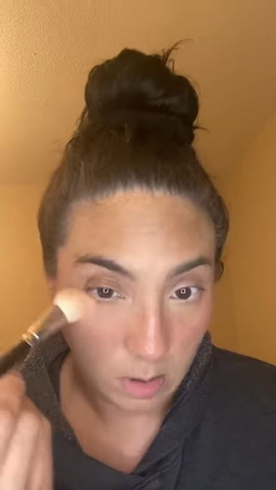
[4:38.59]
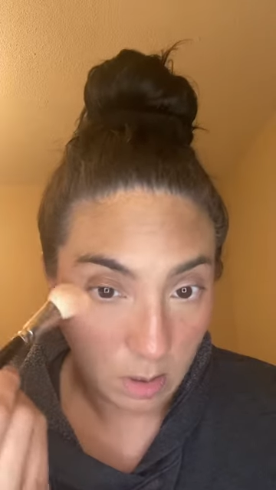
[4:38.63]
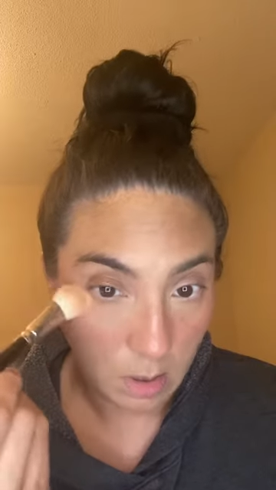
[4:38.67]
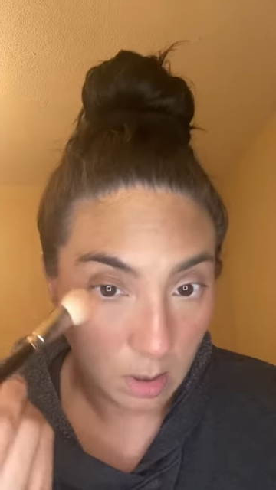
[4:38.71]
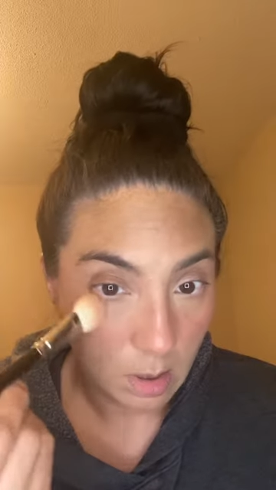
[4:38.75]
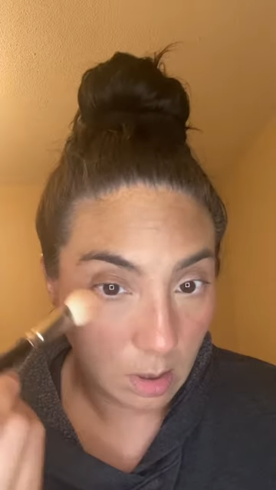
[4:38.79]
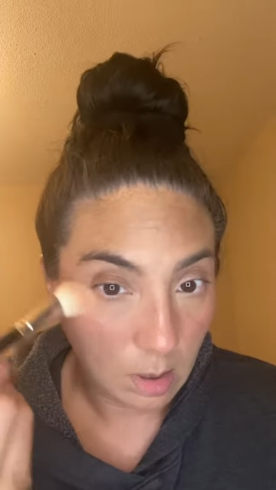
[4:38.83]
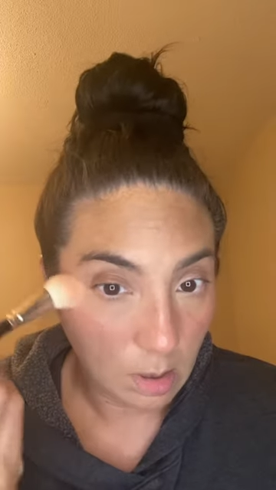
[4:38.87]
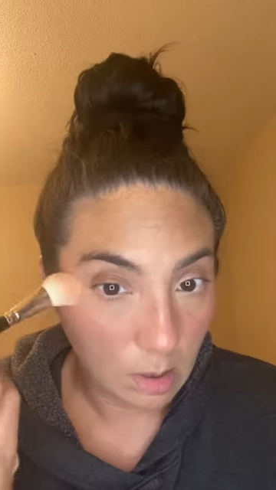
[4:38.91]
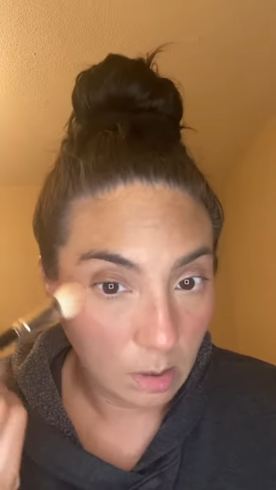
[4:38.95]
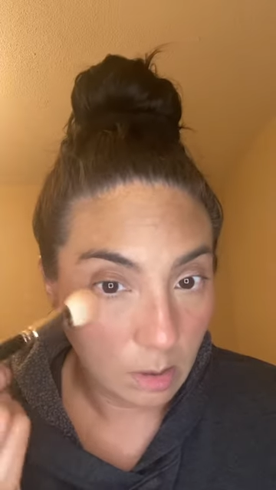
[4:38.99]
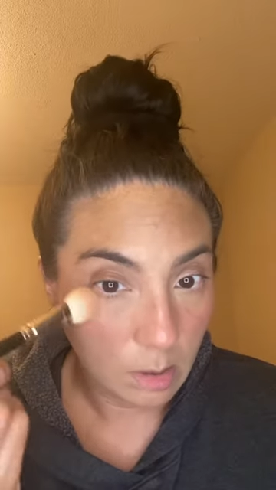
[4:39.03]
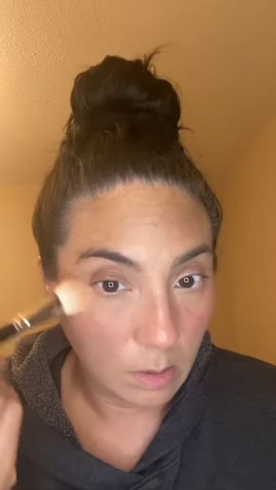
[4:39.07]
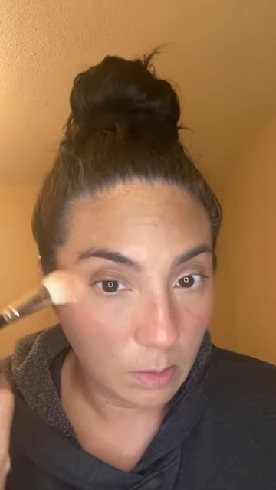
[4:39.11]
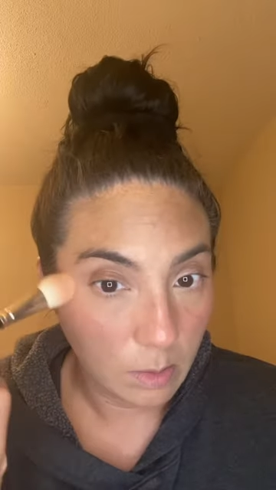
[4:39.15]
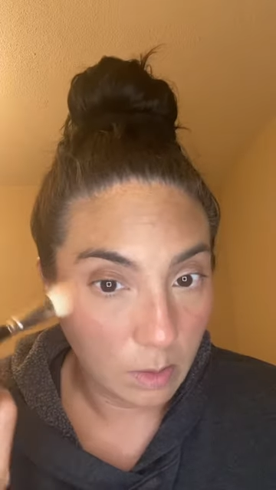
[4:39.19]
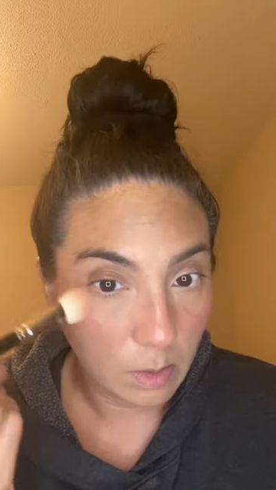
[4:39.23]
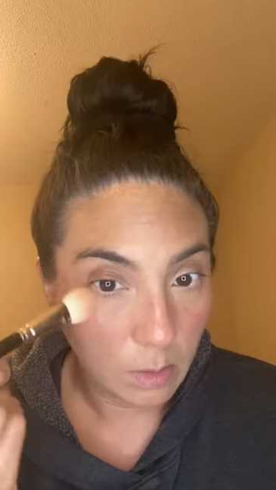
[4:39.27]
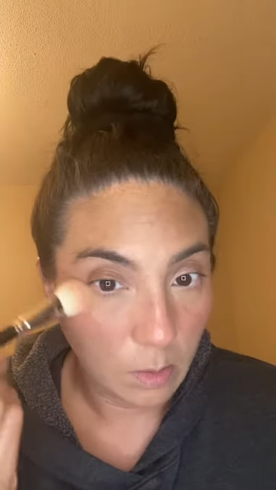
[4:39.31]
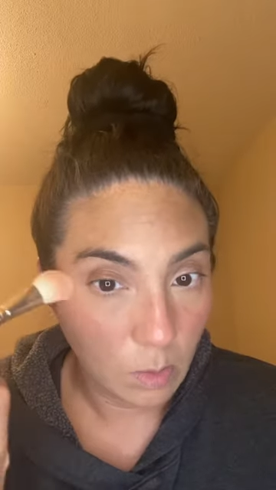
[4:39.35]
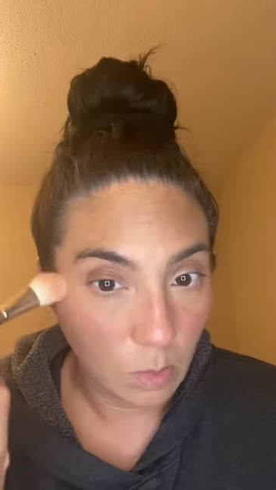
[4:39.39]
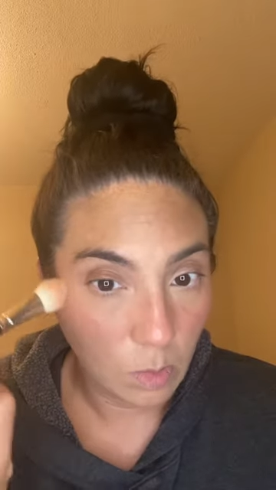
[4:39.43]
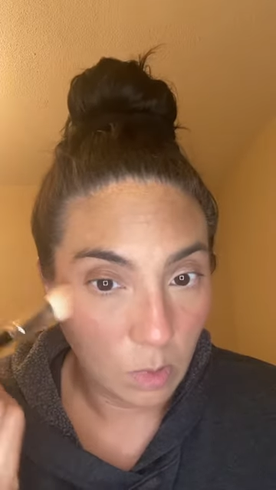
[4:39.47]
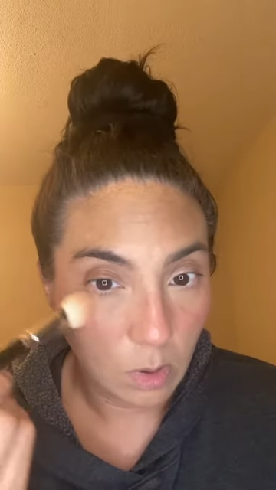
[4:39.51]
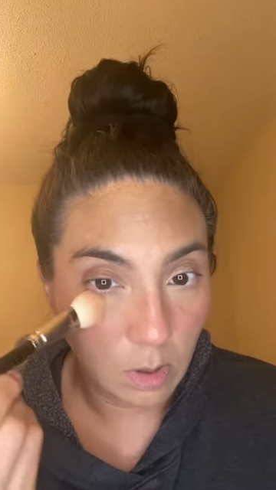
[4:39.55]
take a little bit
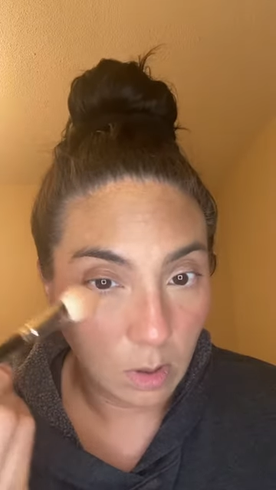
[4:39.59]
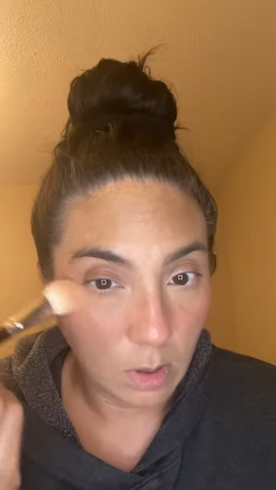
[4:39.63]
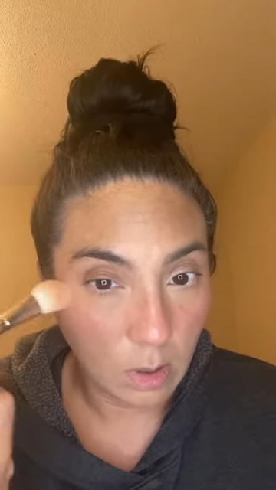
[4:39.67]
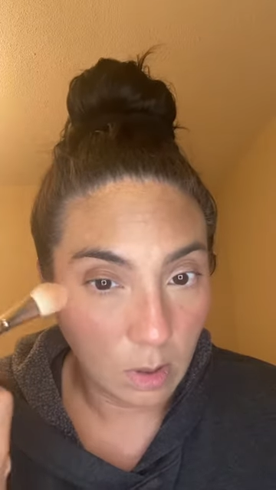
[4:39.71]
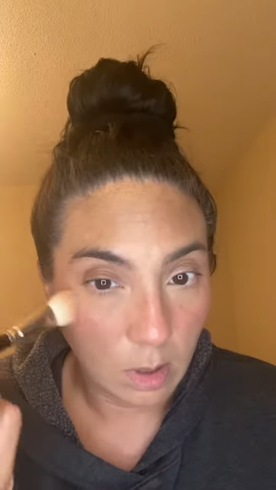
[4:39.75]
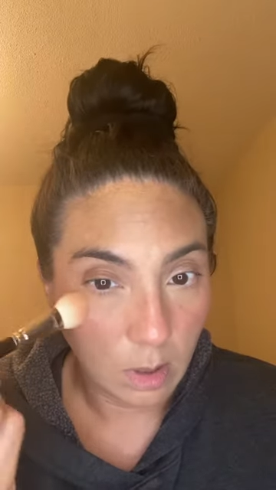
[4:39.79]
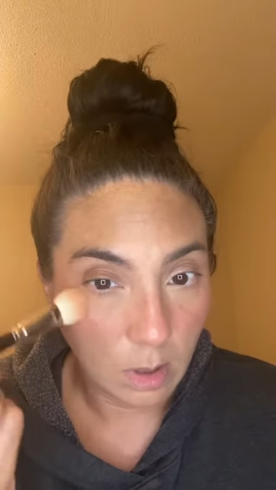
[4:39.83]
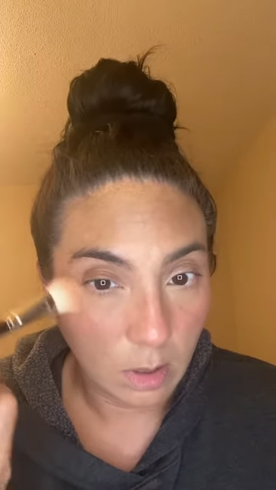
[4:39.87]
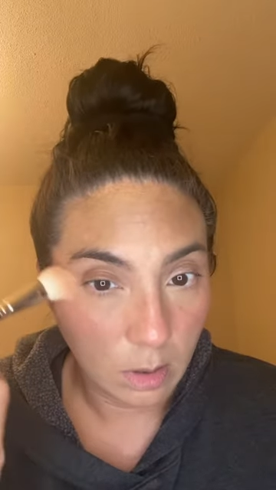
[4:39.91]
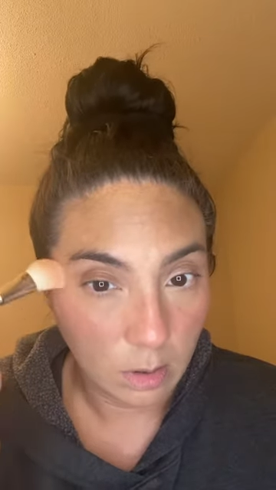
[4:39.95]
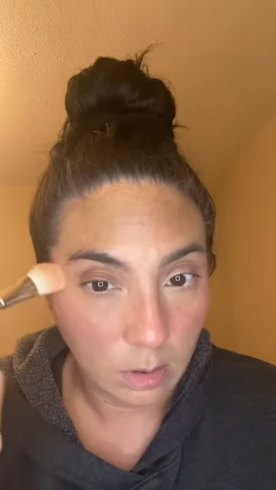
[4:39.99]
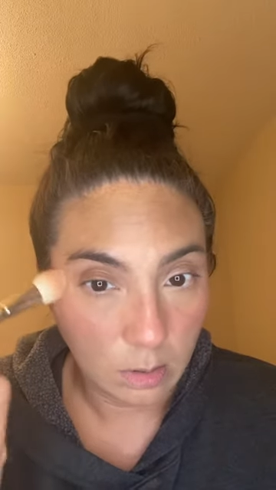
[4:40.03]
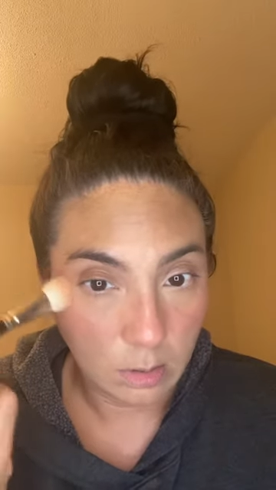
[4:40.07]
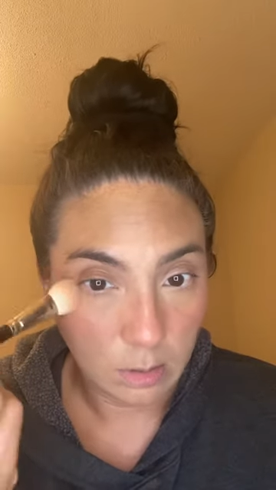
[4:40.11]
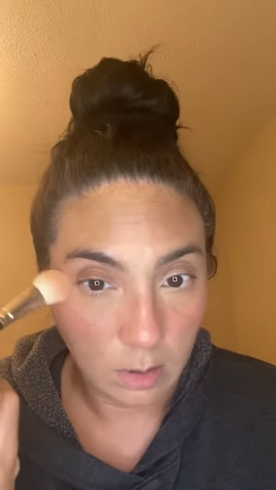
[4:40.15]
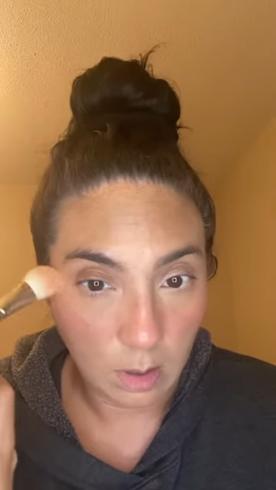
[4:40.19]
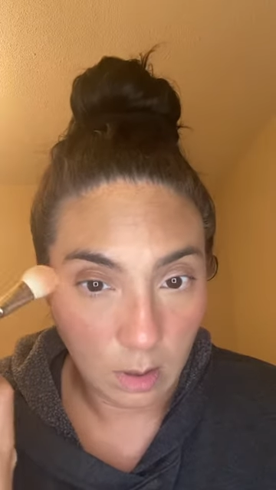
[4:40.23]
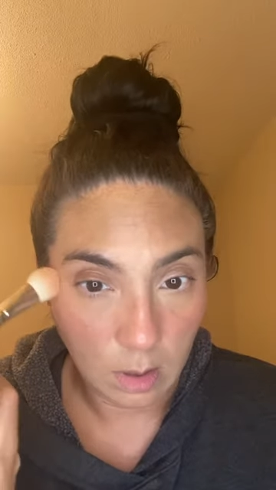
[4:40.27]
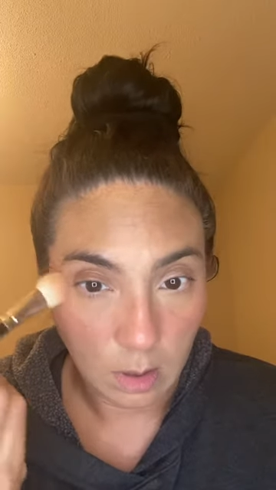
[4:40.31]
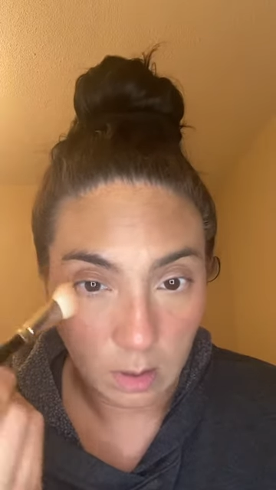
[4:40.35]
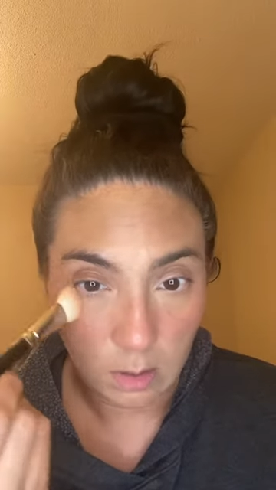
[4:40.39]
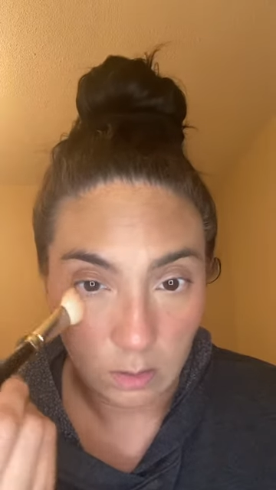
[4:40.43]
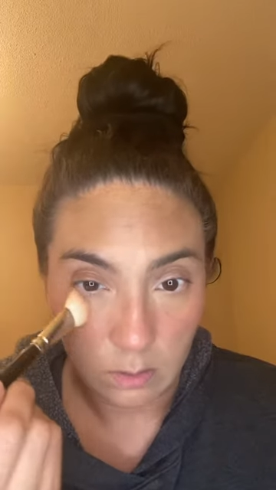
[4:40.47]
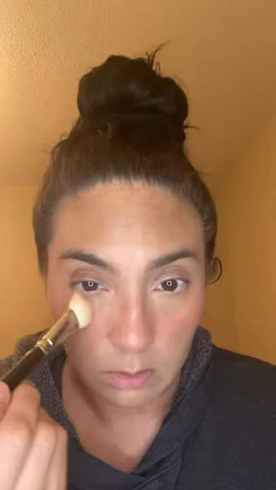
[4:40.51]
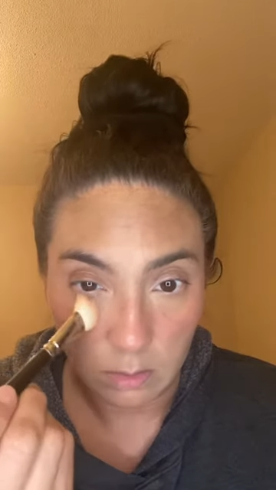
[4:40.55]
more and just
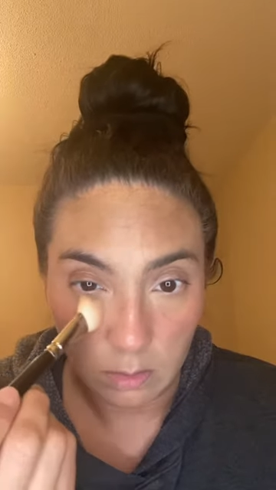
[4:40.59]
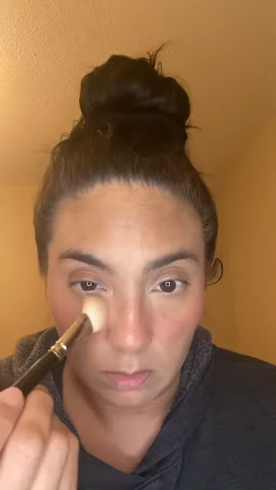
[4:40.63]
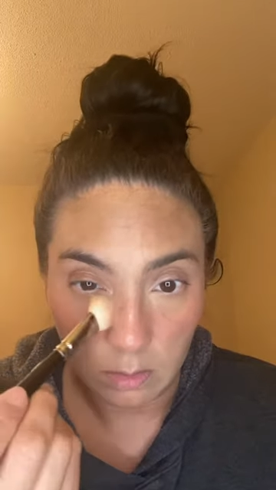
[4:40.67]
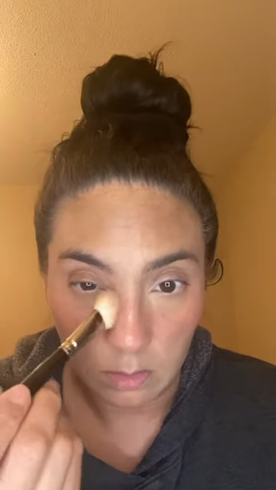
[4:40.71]
kind of